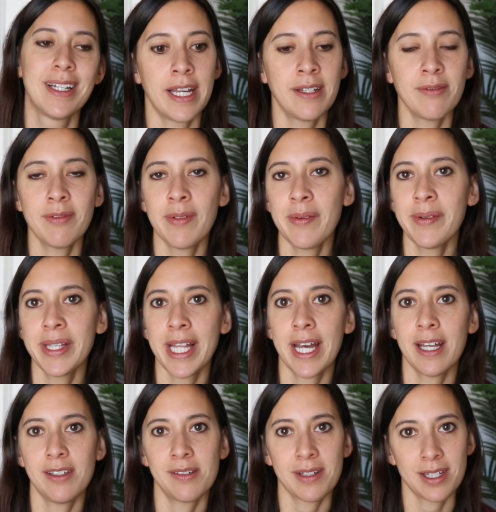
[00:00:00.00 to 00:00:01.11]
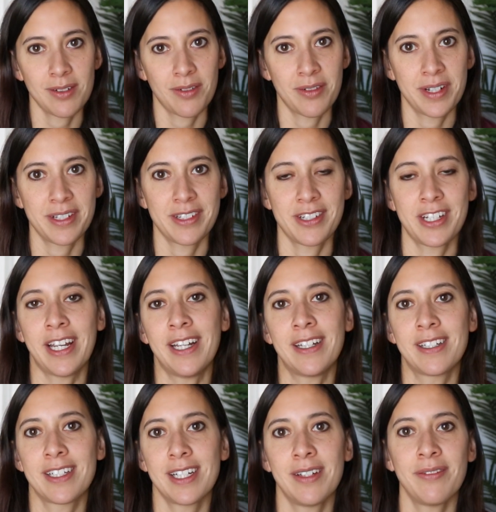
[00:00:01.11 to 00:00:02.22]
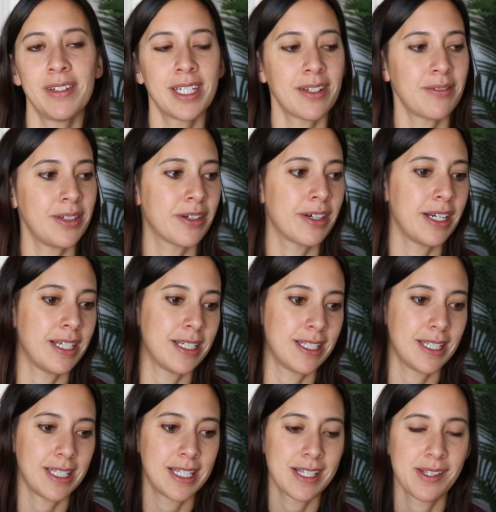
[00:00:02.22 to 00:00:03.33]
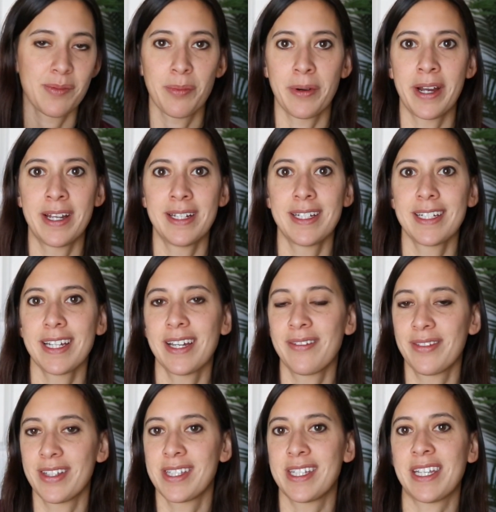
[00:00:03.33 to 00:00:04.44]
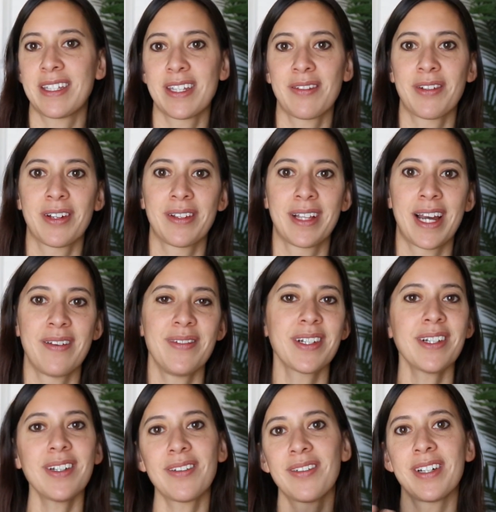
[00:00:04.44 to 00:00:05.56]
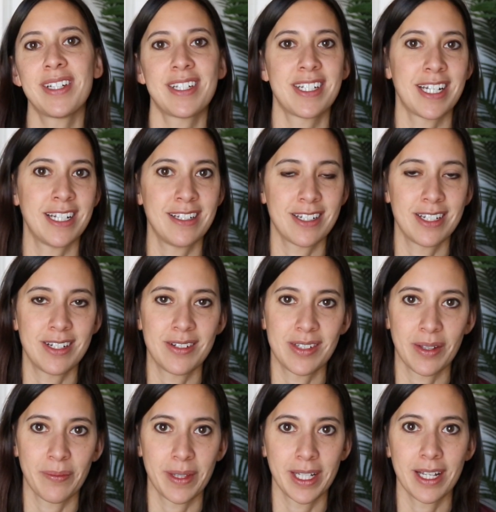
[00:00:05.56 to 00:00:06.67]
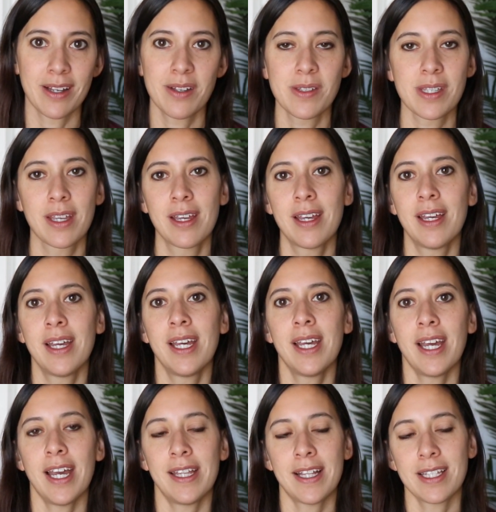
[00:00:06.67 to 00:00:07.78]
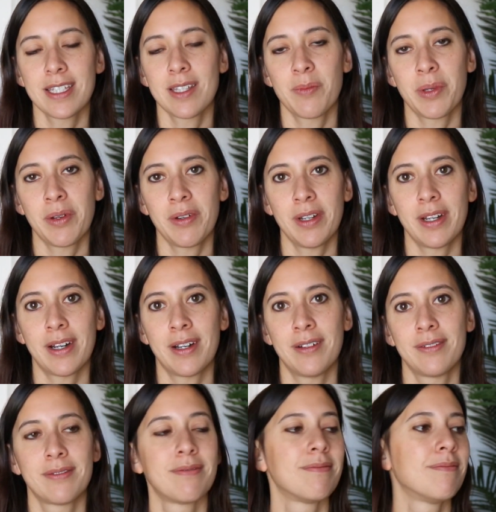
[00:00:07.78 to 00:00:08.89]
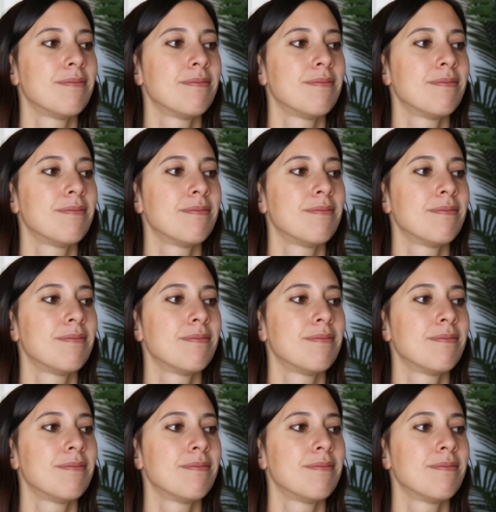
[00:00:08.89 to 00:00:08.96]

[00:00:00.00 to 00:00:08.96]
And remember that you can always change. Even if you're in this brand of this season of your life, you can always change and do something else. And that's the beauty of